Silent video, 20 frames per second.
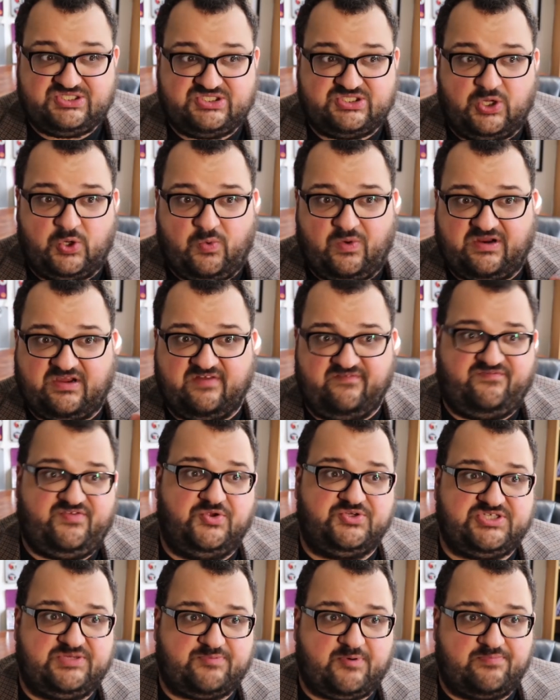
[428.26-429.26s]
So what
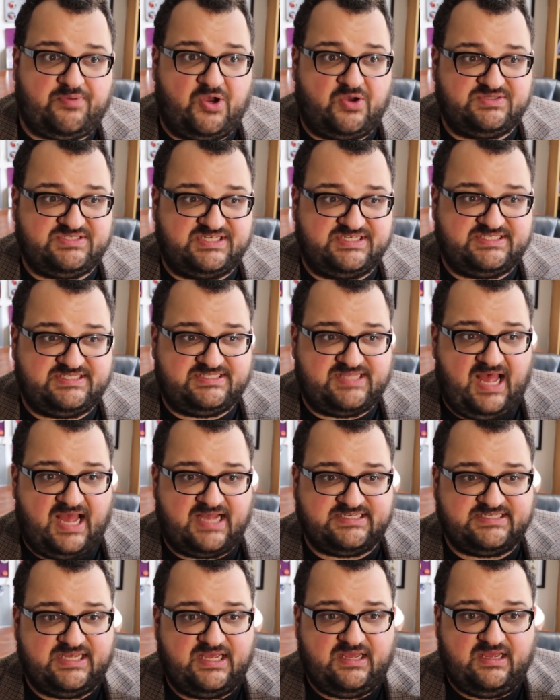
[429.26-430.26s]
Confucius proposed is
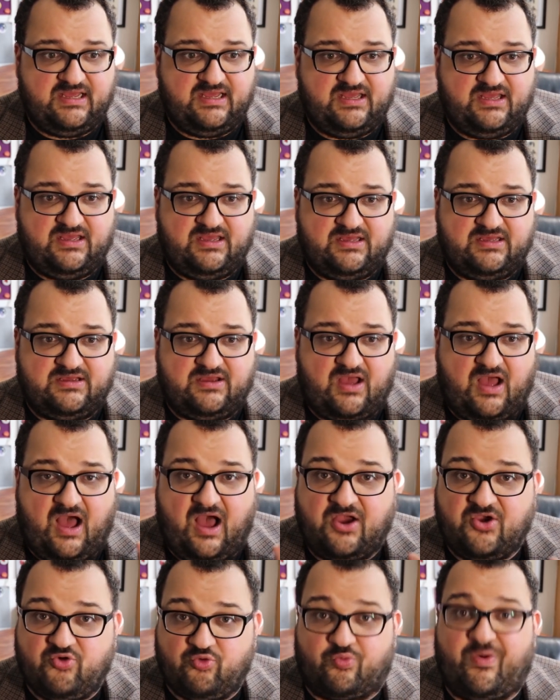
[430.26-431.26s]
that
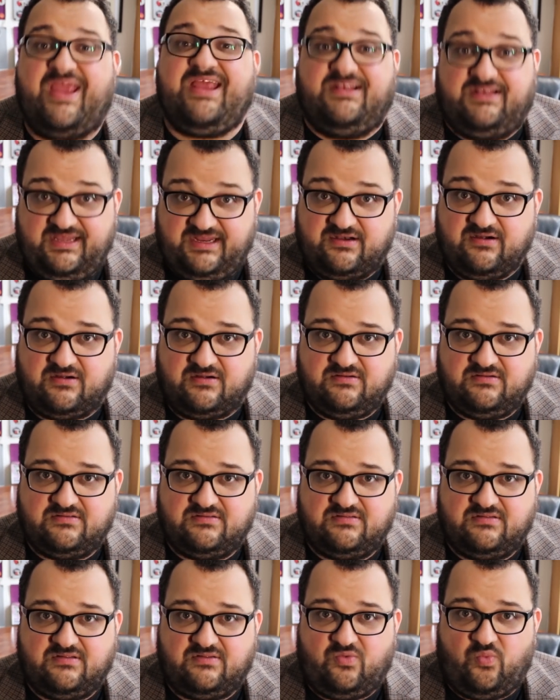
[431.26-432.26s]
a great leader,
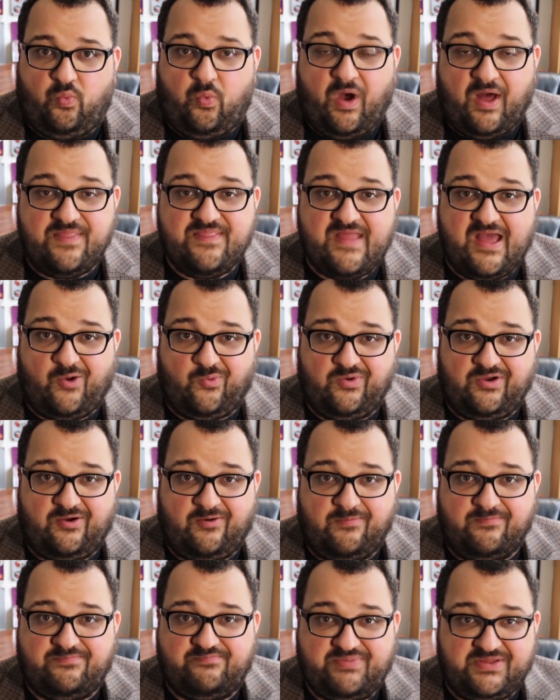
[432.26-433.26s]
one that
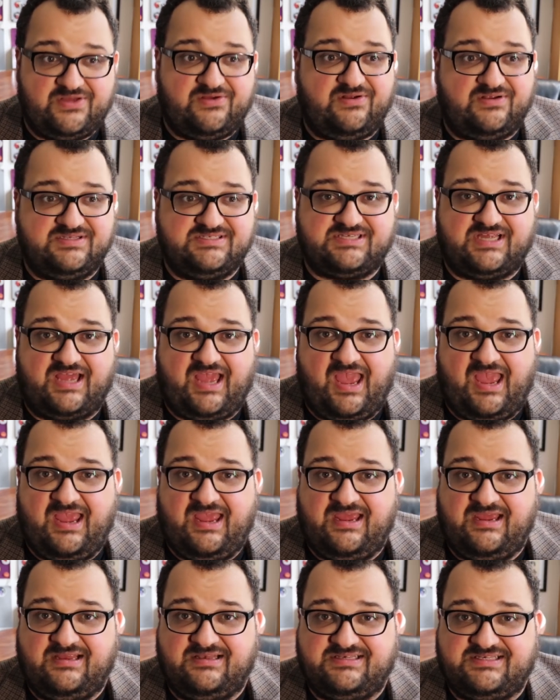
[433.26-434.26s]
will build
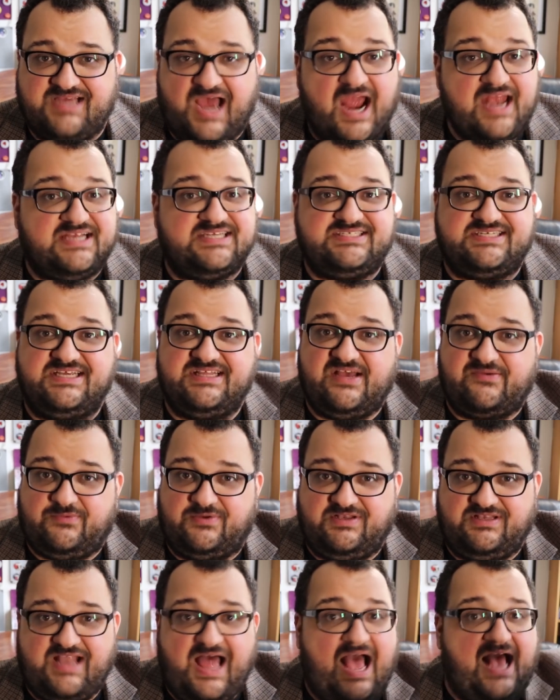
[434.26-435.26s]
a dynasty that
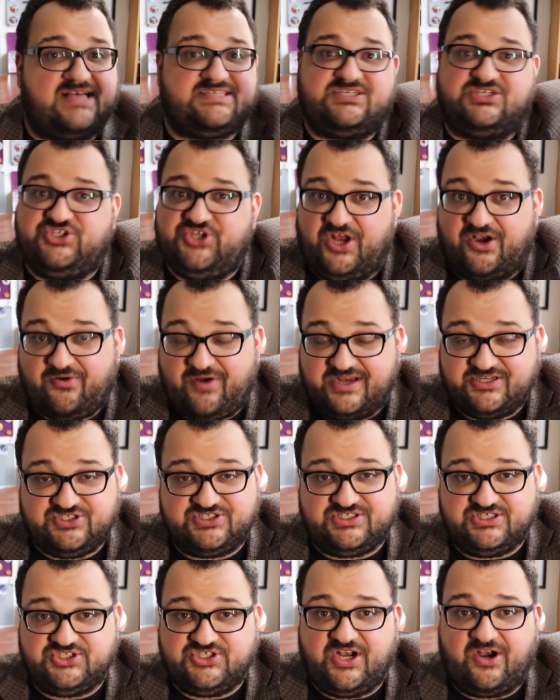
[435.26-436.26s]
will last
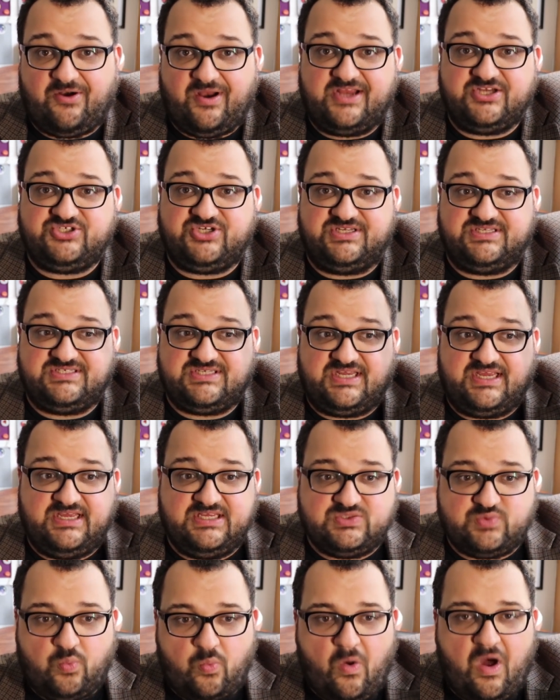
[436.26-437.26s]
generations and generations,
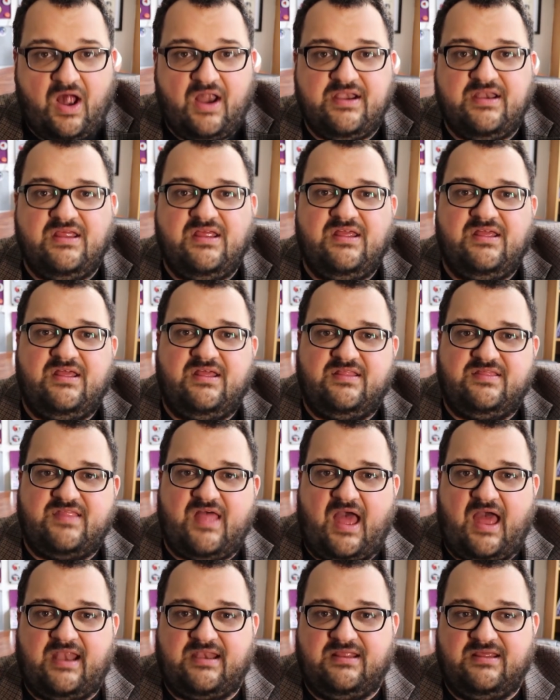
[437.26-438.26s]
is one
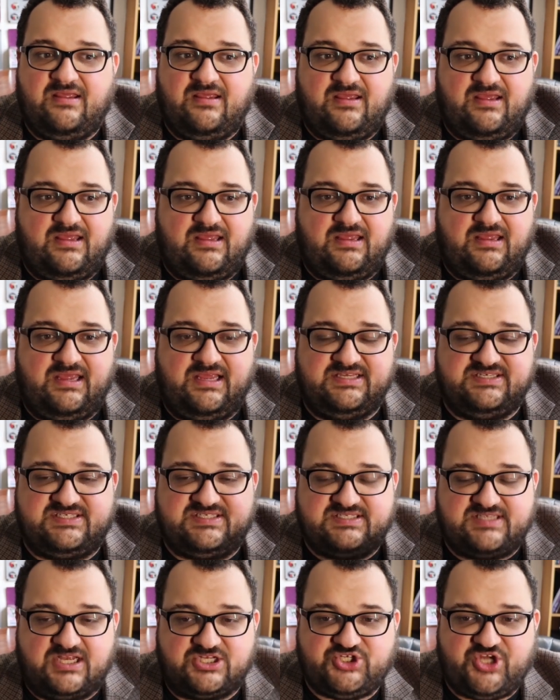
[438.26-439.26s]
that
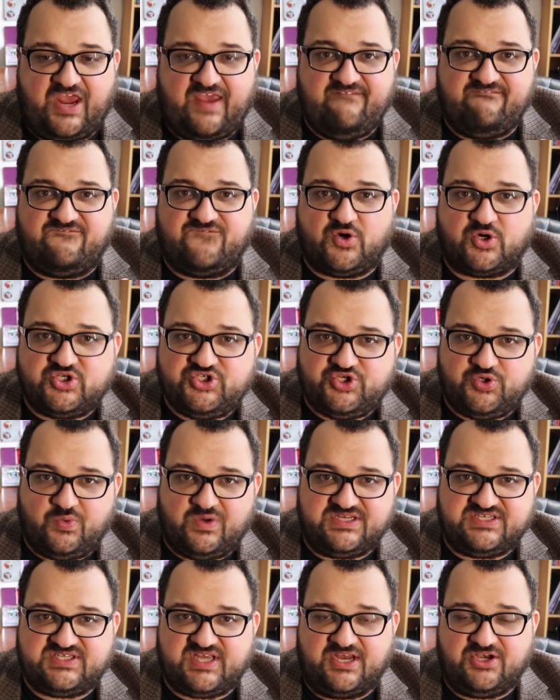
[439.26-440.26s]
is such a
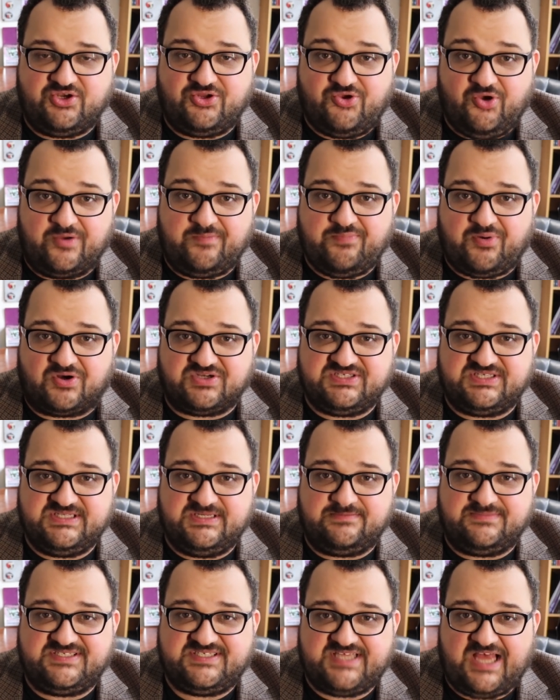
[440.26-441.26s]
virtuous and good
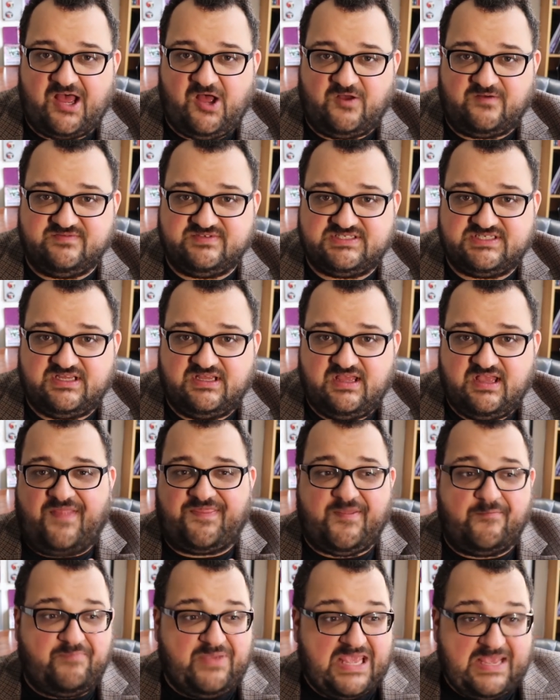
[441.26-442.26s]
person themselves
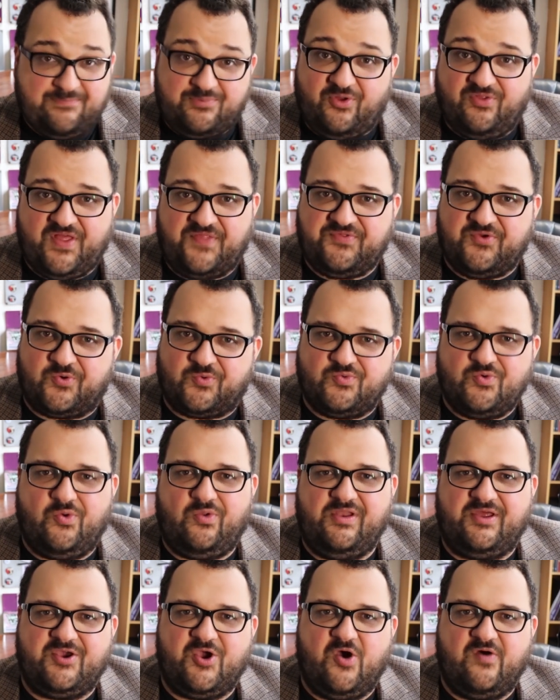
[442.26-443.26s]
that the people that they're
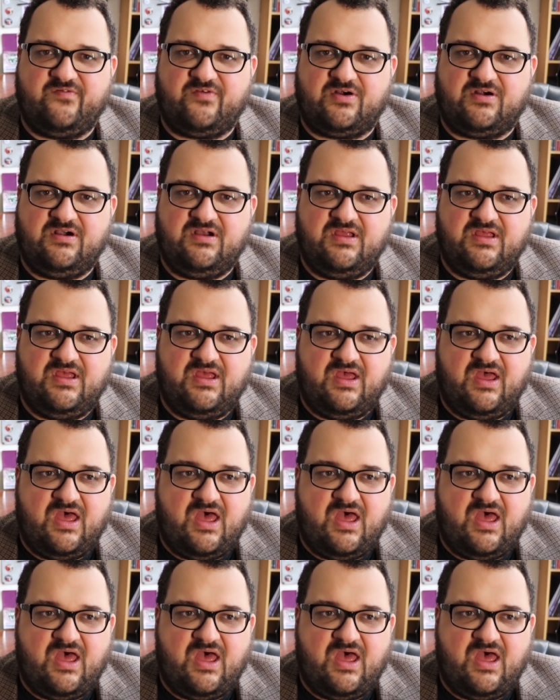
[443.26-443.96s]
ruling over